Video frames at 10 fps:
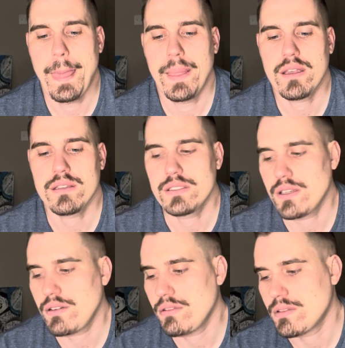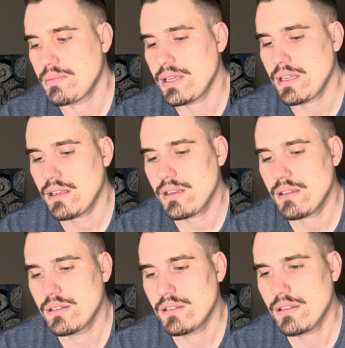continue to be
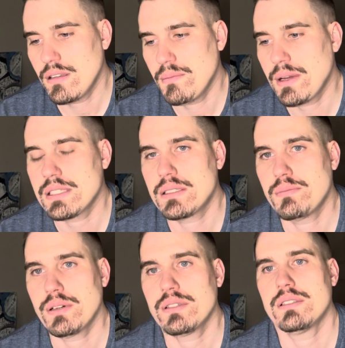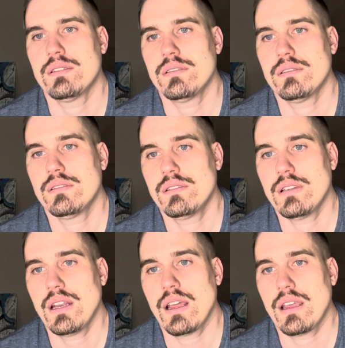the best person
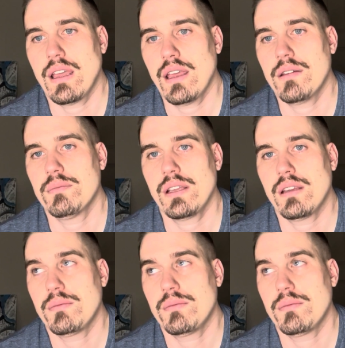that I can be,